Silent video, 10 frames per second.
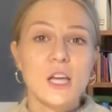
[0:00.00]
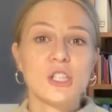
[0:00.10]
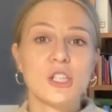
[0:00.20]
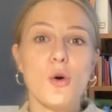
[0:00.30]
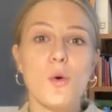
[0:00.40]

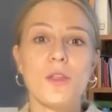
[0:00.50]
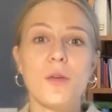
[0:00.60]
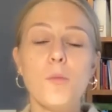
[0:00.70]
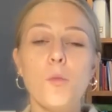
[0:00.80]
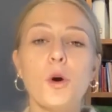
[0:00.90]
So the
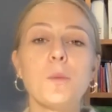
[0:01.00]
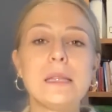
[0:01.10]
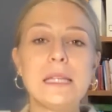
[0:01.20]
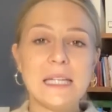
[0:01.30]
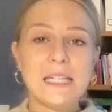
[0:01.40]
more we
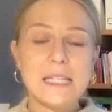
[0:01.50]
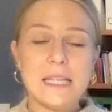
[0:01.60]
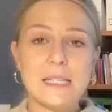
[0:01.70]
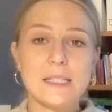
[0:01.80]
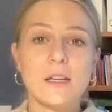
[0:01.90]
lean into
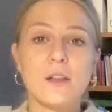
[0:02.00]
this,